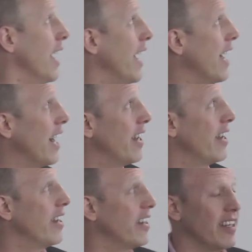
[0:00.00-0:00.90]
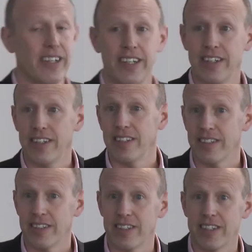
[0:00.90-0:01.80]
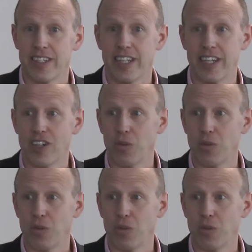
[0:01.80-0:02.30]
And here,